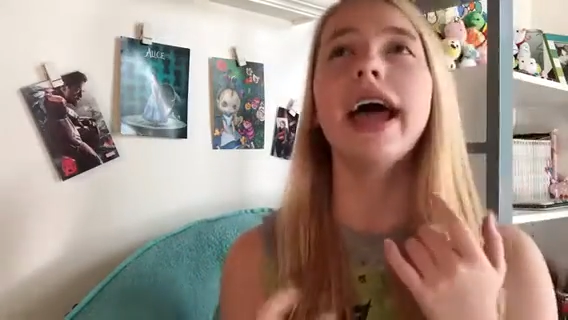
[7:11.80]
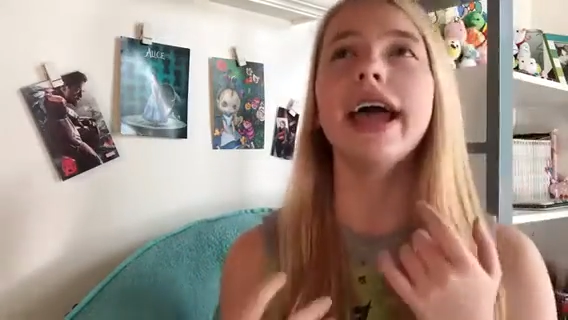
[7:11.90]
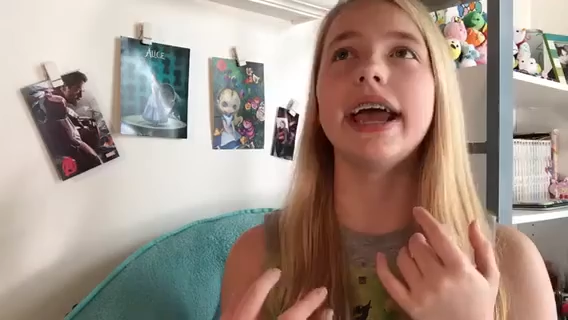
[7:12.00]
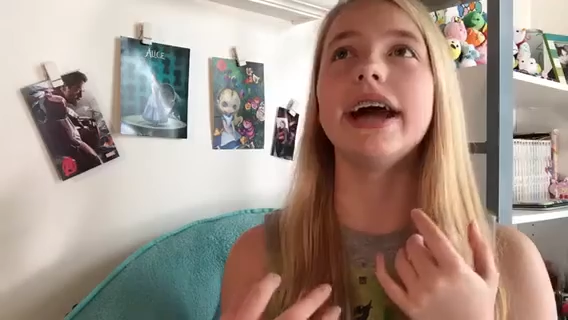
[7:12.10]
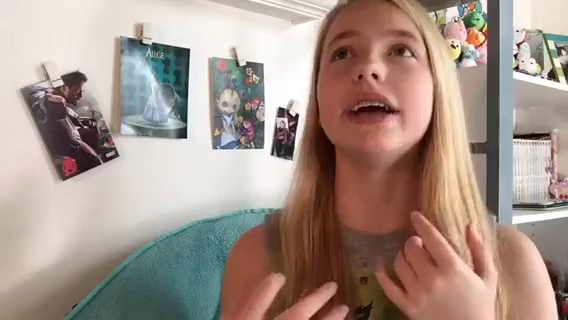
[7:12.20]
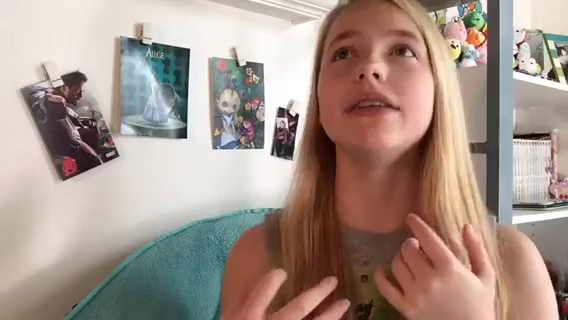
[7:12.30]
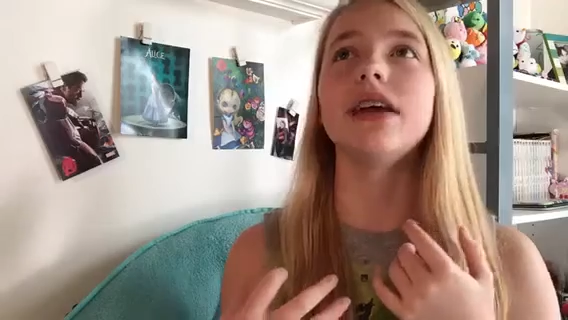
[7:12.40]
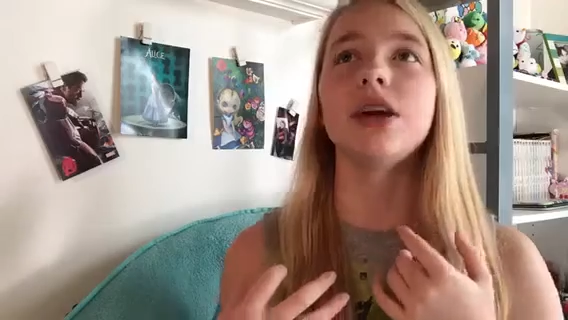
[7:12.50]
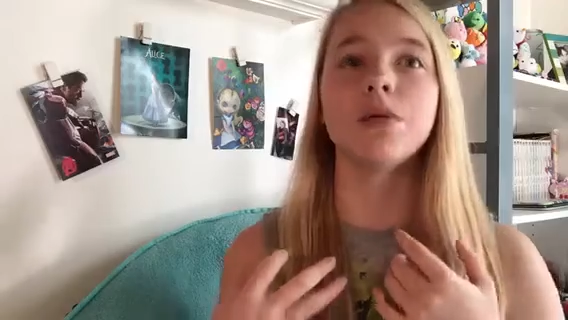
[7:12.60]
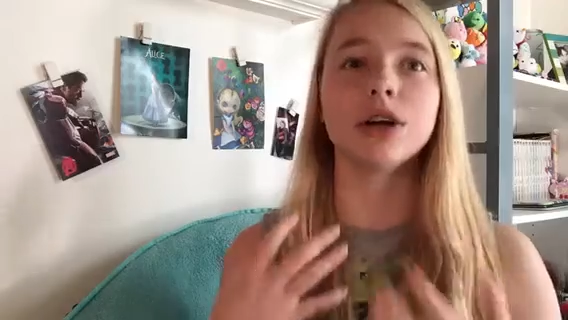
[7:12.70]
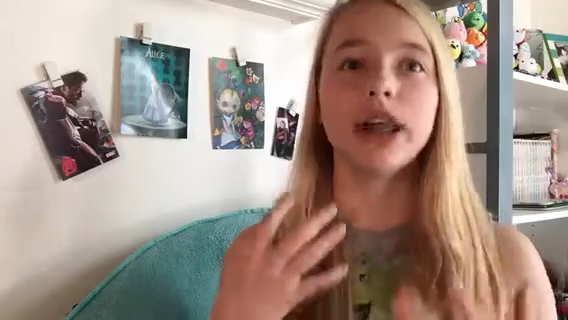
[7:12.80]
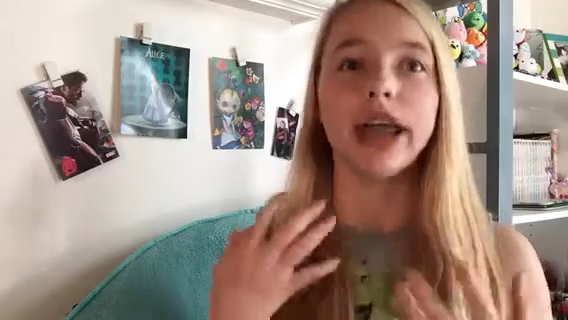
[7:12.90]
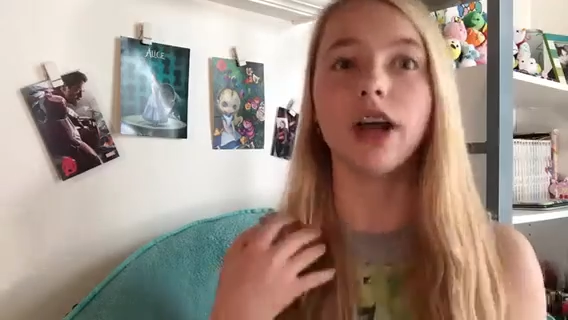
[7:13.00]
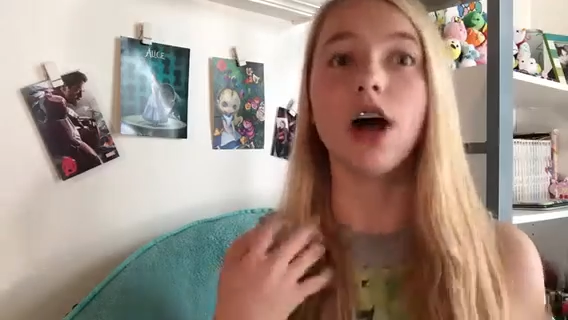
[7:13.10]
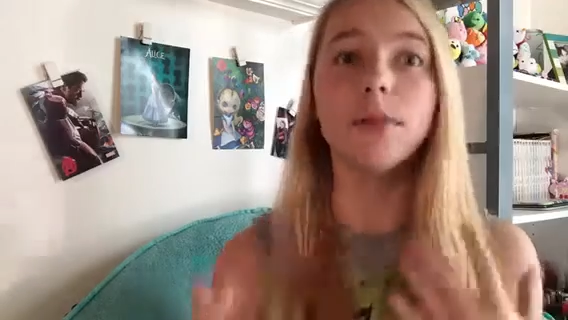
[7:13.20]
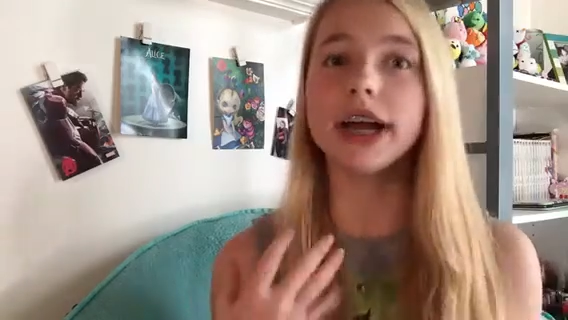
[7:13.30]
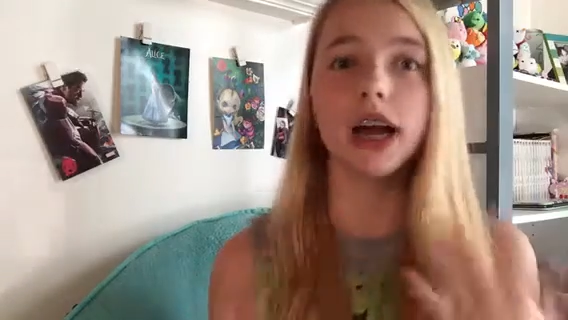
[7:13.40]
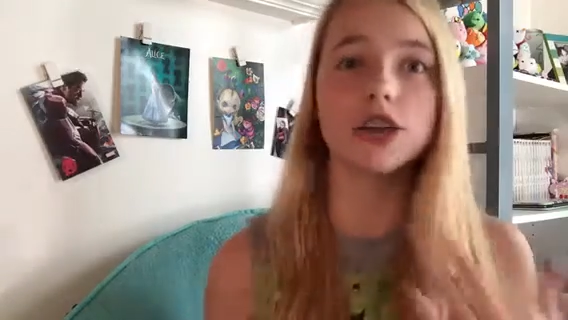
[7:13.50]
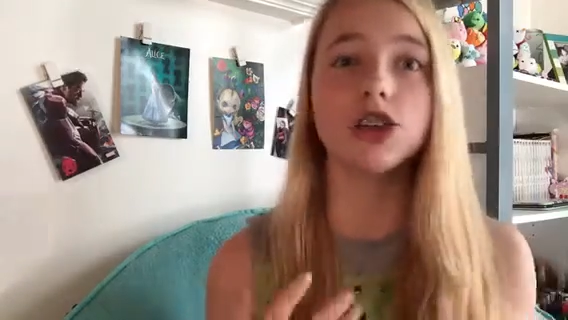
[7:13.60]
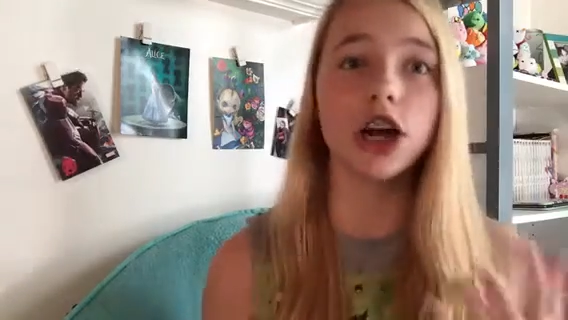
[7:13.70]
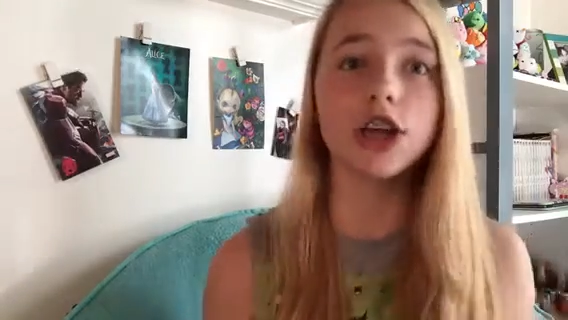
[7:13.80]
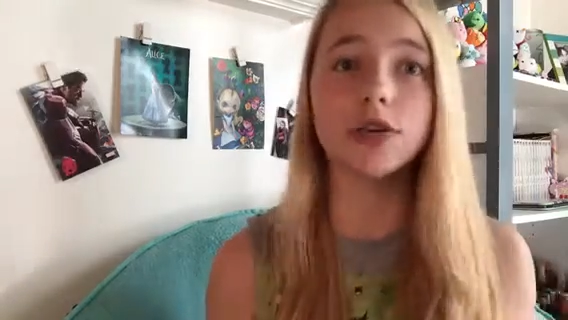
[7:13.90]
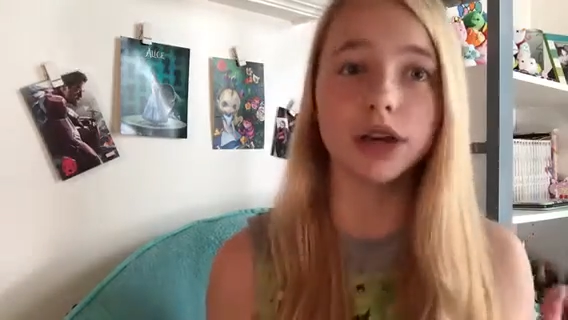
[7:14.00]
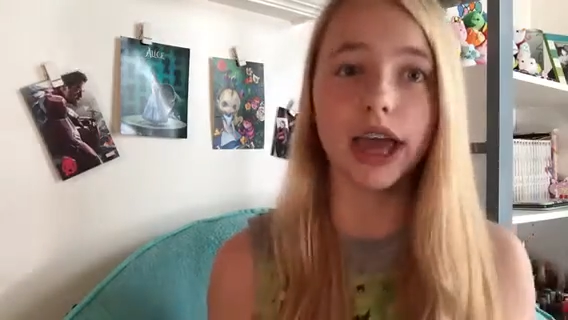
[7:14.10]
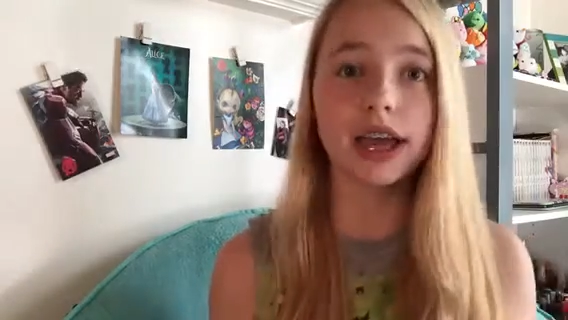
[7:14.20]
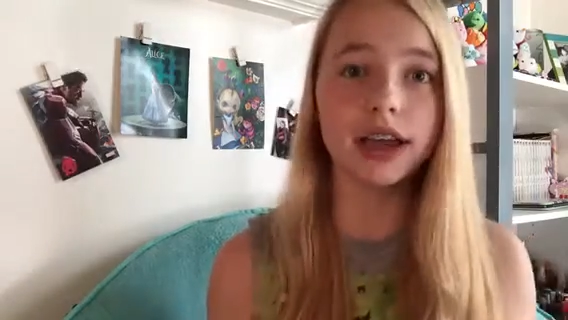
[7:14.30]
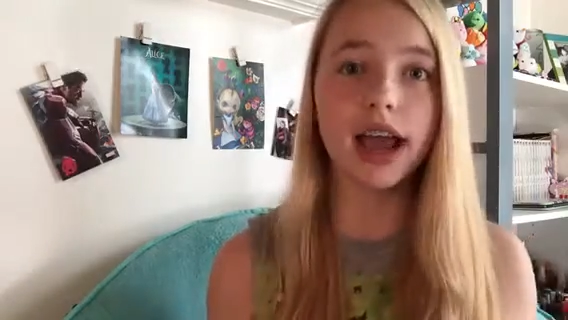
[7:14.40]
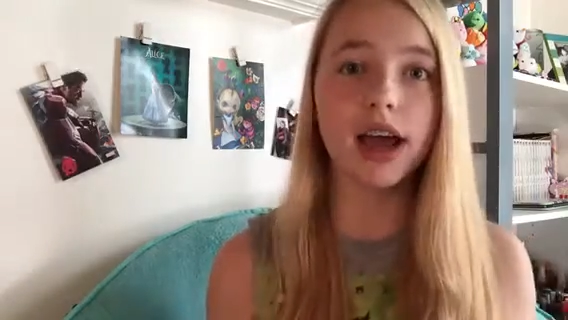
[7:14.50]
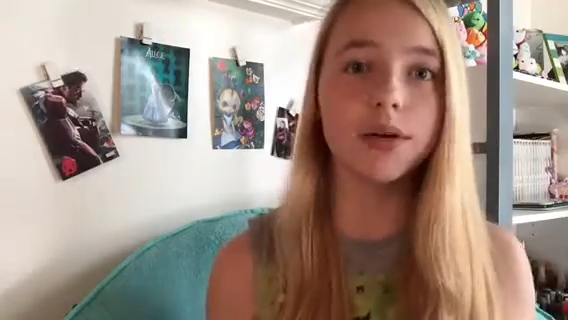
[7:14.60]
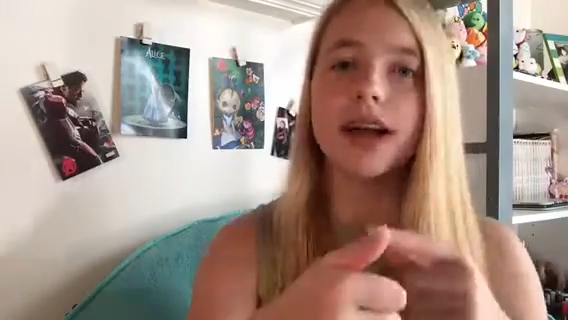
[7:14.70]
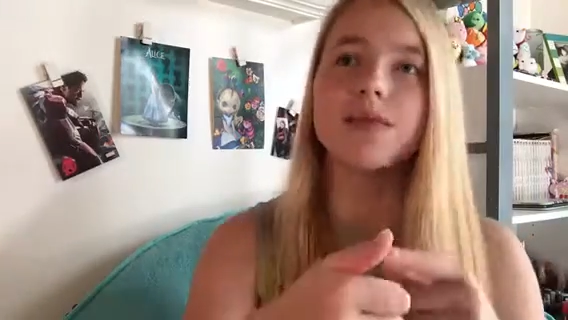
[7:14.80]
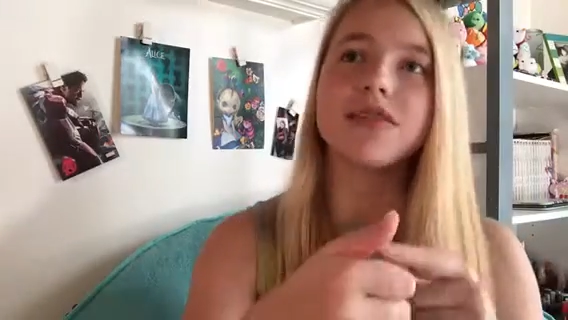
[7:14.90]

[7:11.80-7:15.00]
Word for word: and we're like, oh my gosh, are you okay now?